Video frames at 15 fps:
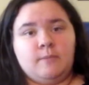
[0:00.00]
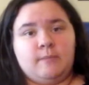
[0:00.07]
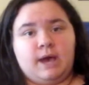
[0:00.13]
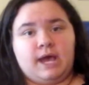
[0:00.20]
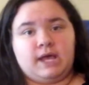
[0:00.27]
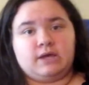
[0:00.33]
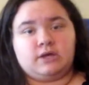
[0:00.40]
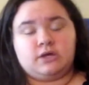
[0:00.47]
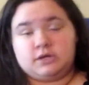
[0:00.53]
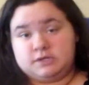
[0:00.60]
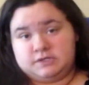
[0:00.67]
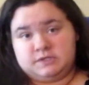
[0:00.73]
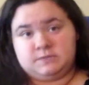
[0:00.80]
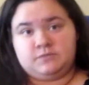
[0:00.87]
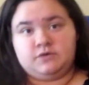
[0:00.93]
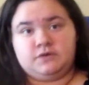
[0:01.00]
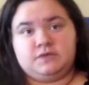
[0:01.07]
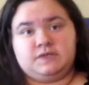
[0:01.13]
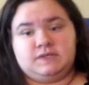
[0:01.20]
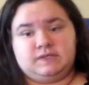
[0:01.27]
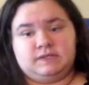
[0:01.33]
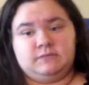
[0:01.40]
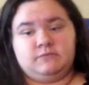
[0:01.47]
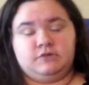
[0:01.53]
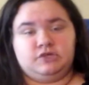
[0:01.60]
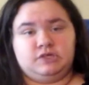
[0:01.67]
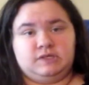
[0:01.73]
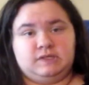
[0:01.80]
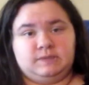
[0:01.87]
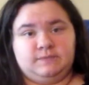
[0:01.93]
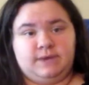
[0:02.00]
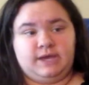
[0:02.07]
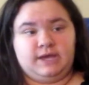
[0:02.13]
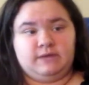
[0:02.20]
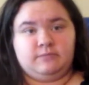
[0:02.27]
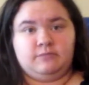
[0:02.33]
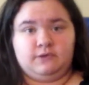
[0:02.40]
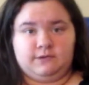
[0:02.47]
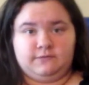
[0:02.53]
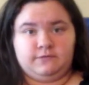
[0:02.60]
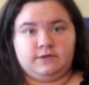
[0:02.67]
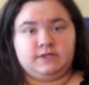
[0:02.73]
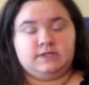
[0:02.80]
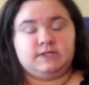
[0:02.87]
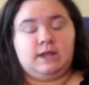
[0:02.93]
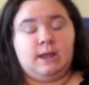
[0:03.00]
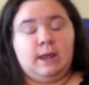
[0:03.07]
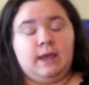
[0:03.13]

my current support system, which is my boyfriend